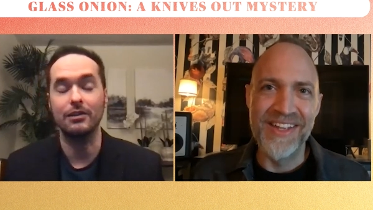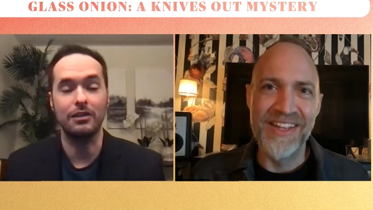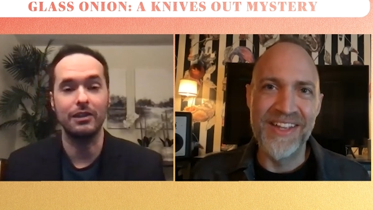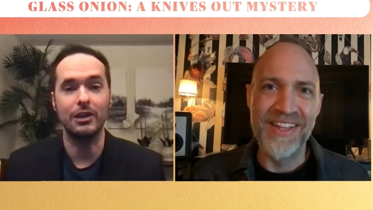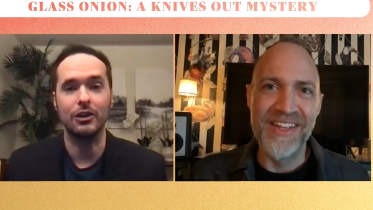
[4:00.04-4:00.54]
Speaker 1: the
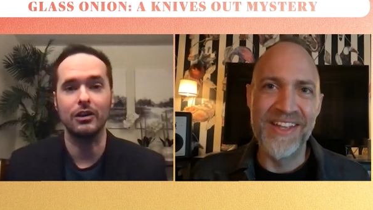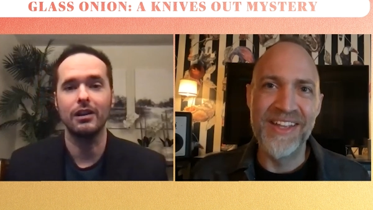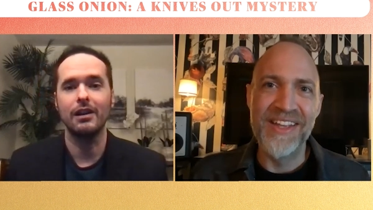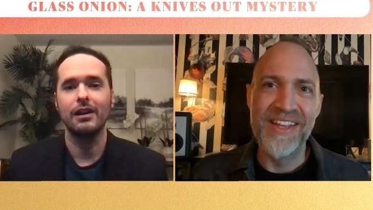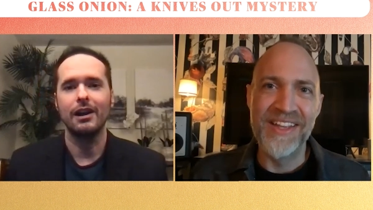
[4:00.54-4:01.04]
theater,
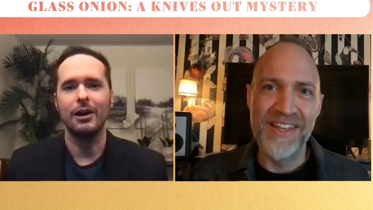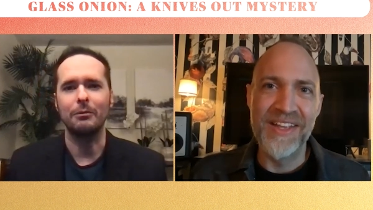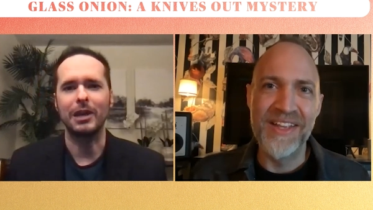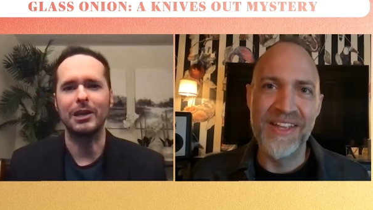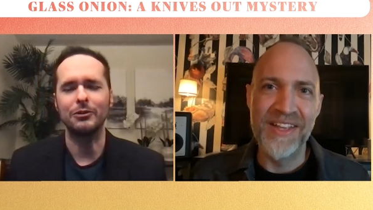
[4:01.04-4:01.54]
um,
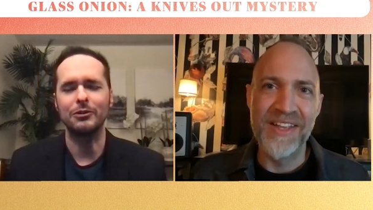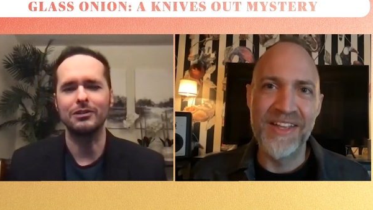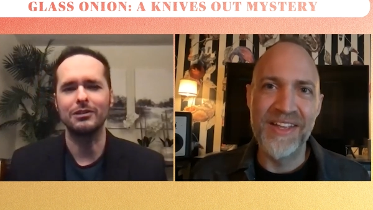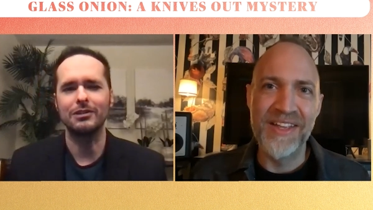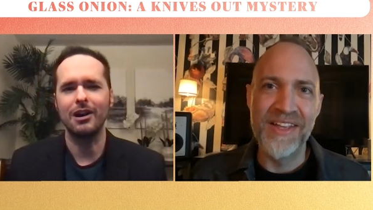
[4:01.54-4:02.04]
can you
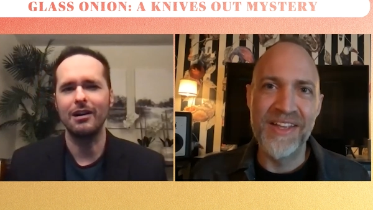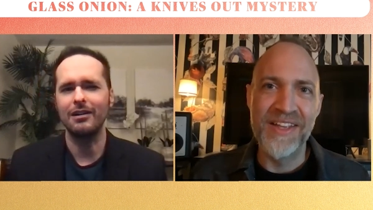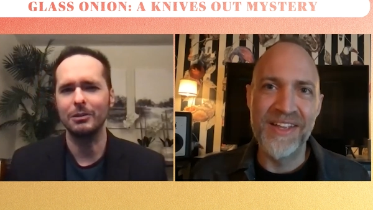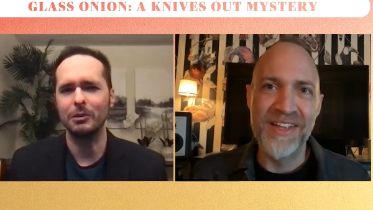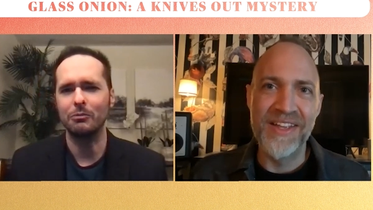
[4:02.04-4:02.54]
talk a
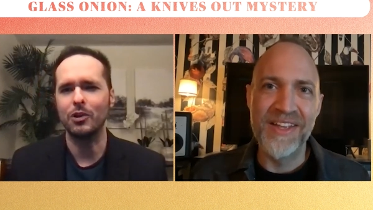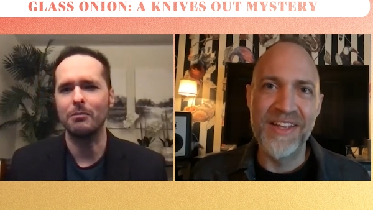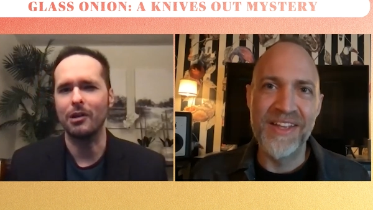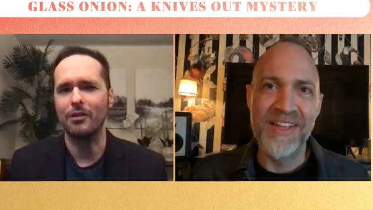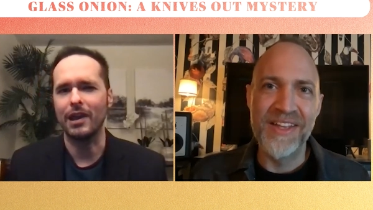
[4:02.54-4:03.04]
little bit more
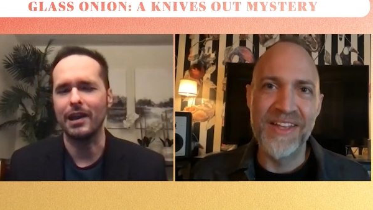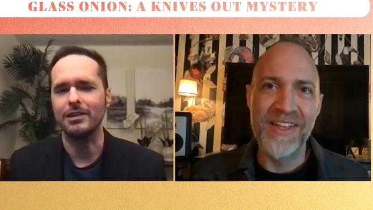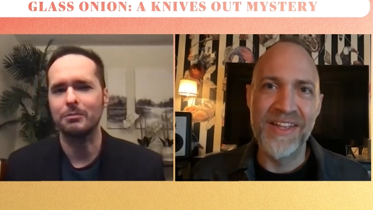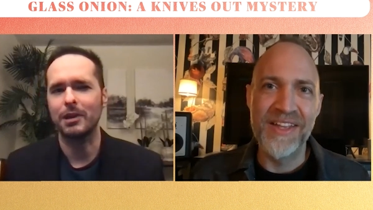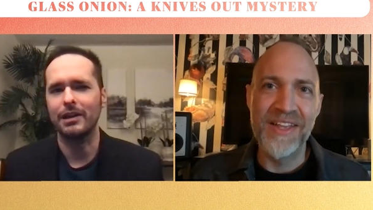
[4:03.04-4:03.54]
about that
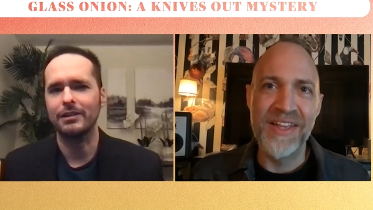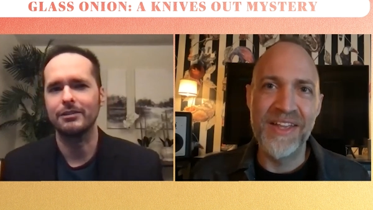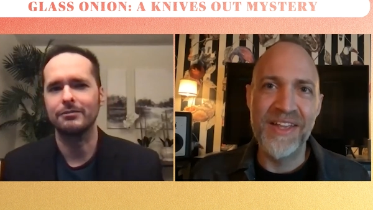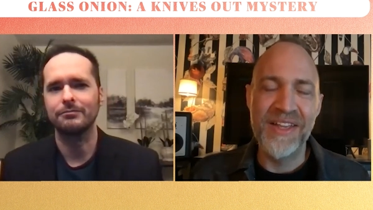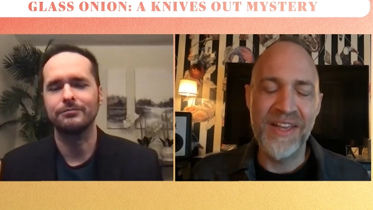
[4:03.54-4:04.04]
aspect?
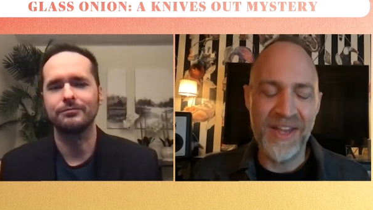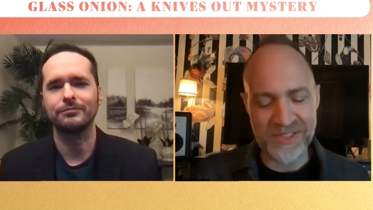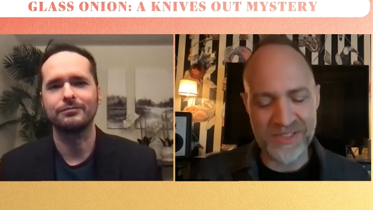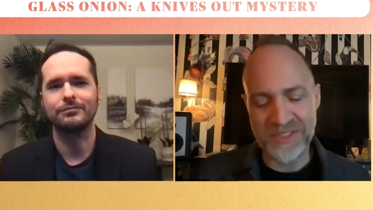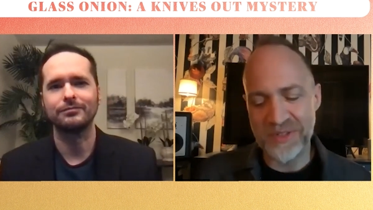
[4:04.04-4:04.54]

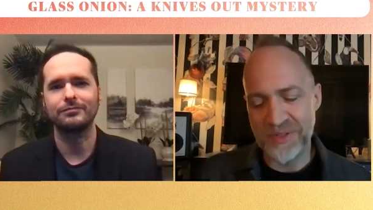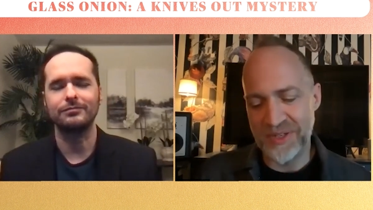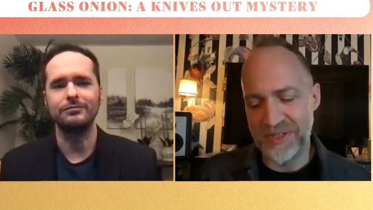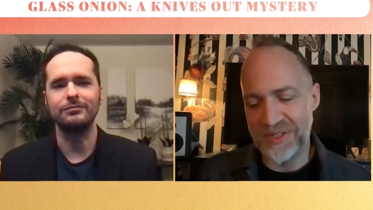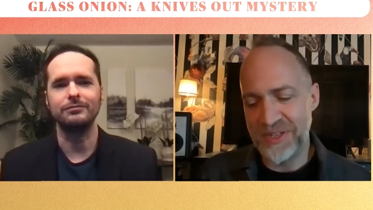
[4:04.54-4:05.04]
Speaker 2: Yeah, so
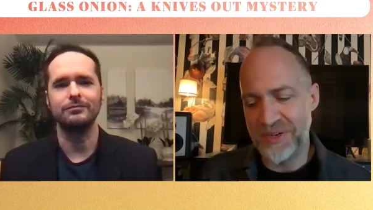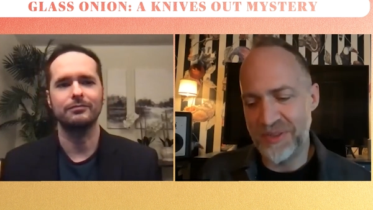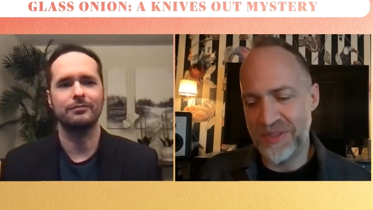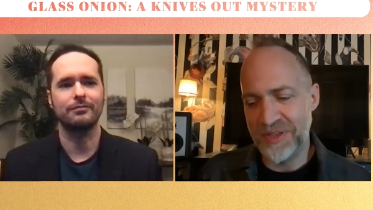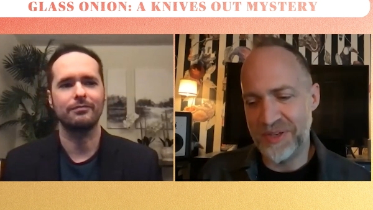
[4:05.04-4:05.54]
uh, you
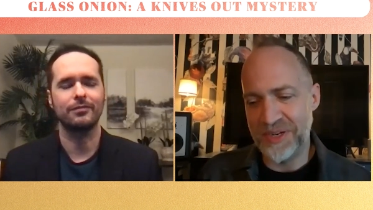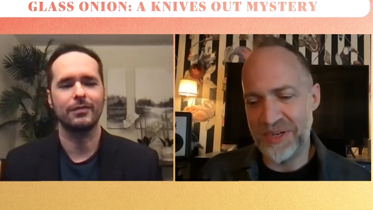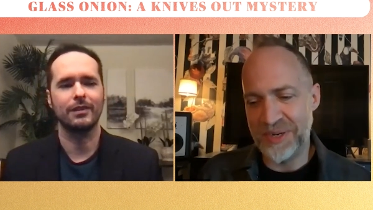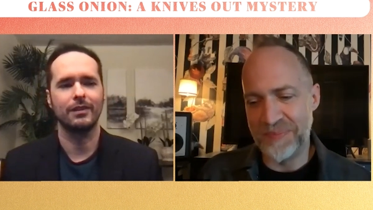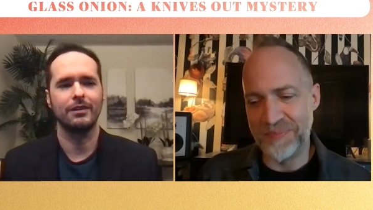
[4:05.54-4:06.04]
know the
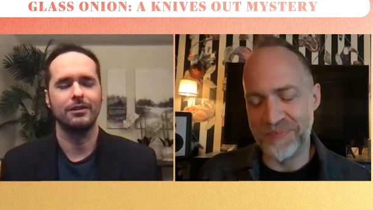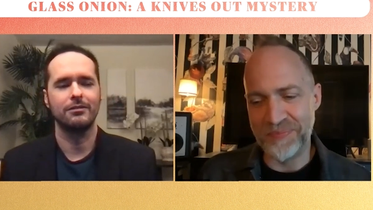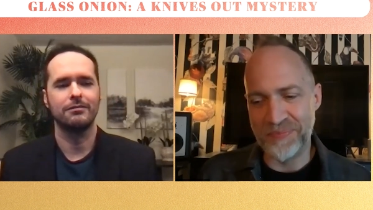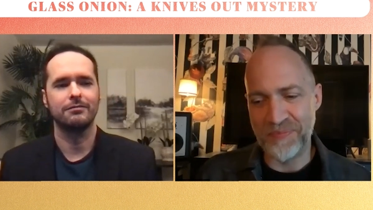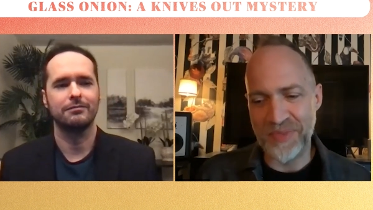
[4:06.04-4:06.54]
um,
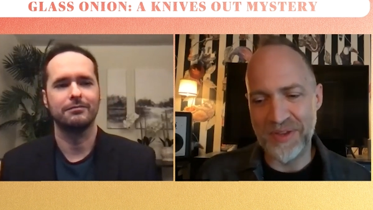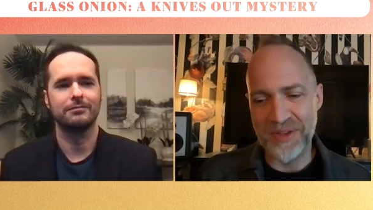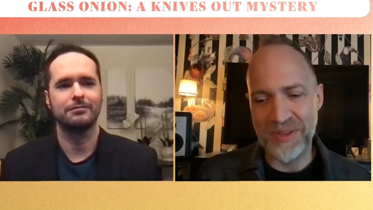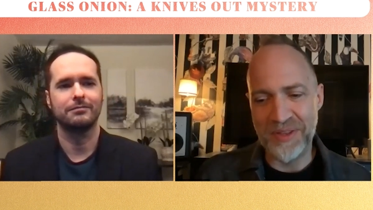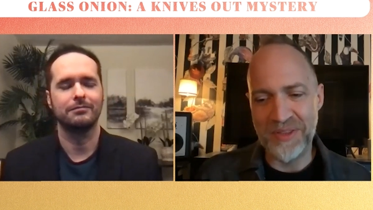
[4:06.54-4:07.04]

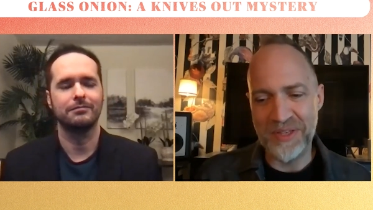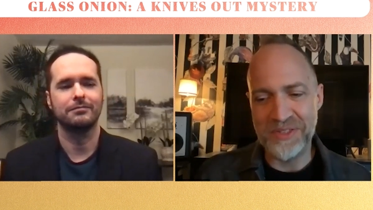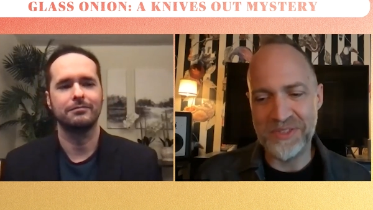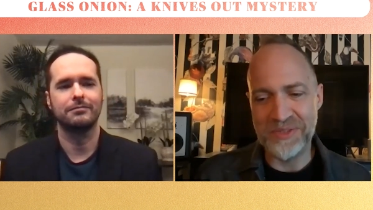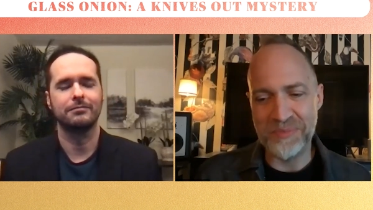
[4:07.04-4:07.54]

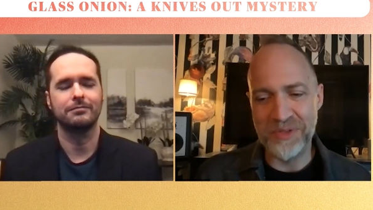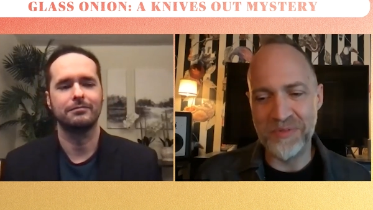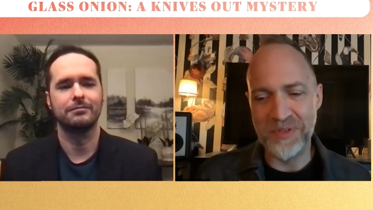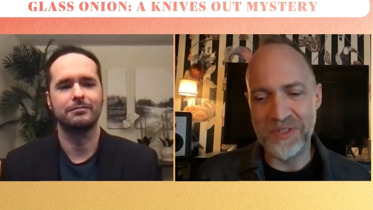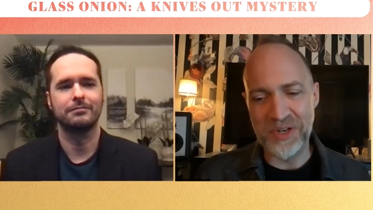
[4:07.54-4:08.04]
these
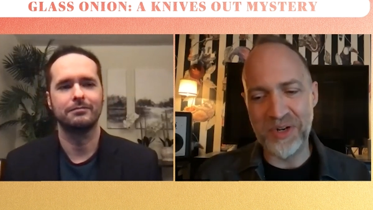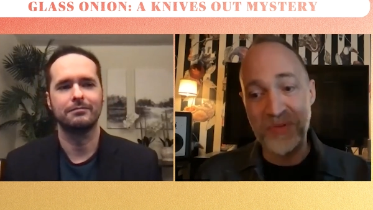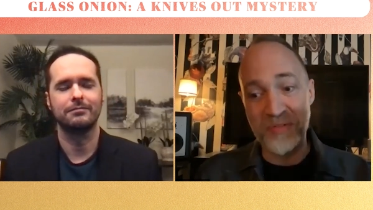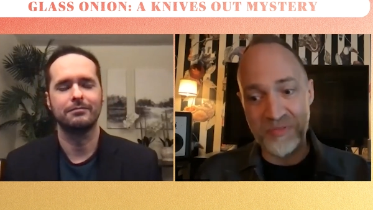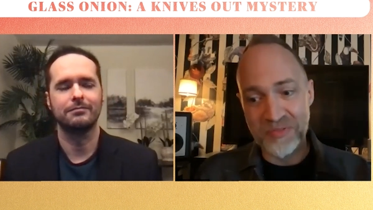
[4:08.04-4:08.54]
movies
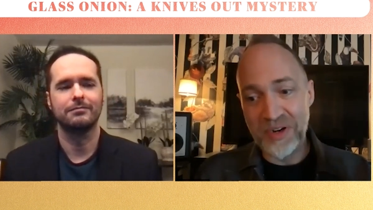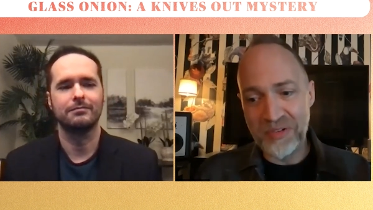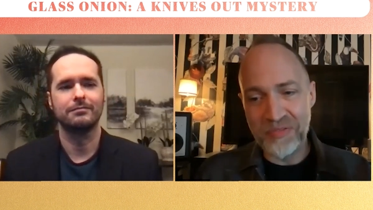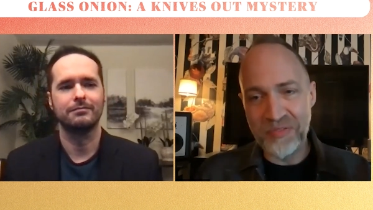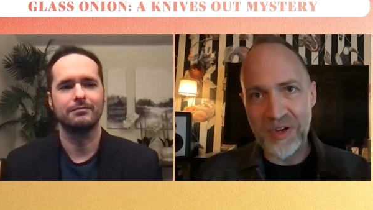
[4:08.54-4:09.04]
are
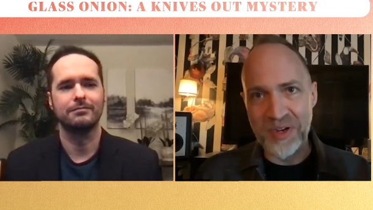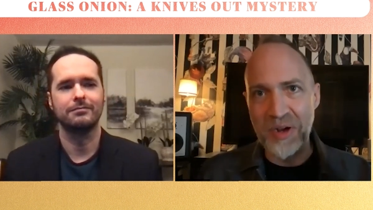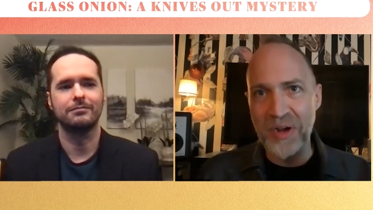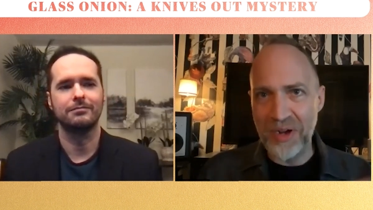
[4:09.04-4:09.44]
very fun.